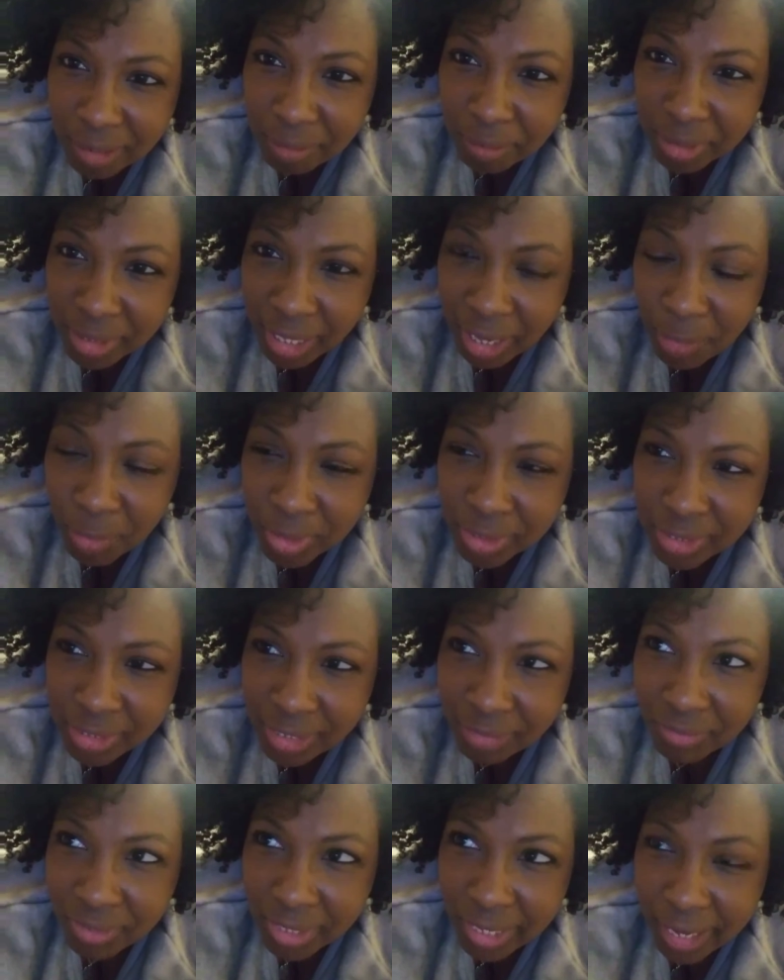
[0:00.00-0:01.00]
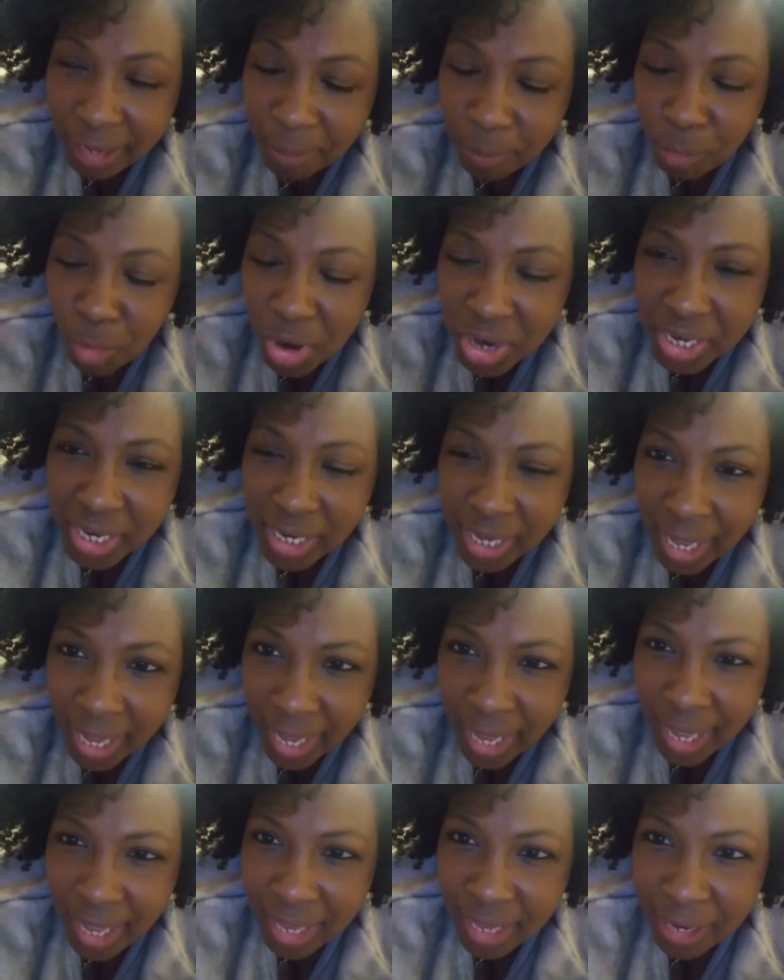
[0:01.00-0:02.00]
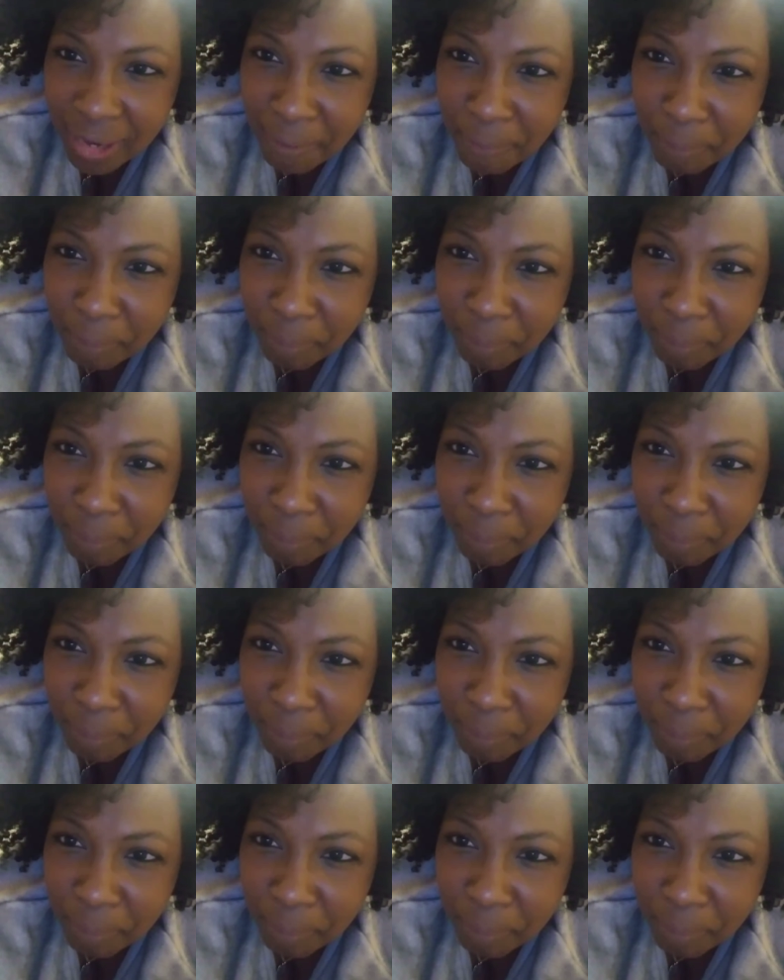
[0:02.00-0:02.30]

but that wasn't even a help wanted ad.